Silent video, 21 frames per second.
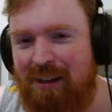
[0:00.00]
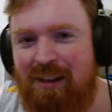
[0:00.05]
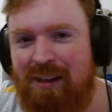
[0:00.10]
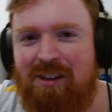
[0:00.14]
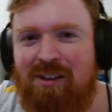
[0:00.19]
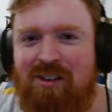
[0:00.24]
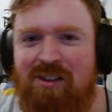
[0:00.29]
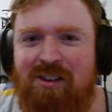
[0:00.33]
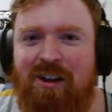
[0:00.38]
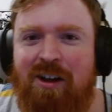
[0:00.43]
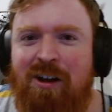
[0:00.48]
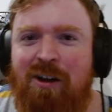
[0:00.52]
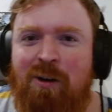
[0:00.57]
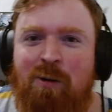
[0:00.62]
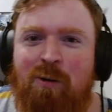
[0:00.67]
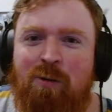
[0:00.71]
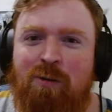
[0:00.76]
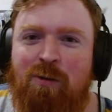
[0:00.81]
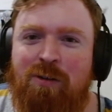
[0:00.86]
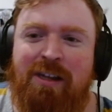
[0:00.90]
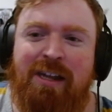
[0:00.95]

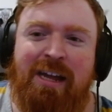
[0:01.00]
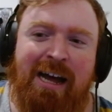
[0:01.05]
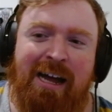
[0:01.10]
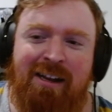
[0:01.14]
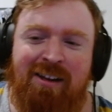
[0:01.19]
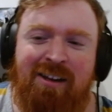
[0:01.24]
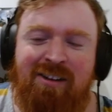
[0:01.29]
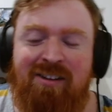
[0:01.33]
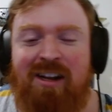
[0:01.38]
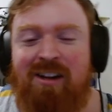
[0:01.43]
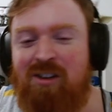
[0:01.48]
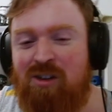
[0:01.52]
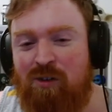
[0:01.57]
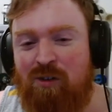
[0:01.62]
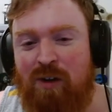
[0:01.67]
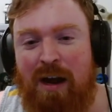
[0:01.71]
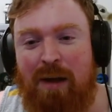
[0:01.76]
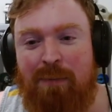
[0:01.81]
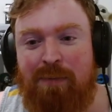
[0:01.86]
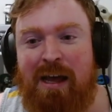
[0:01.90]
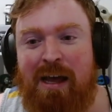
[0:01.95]
So yeah, I decided to
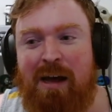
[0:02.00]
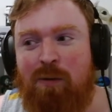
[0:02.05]
scrap that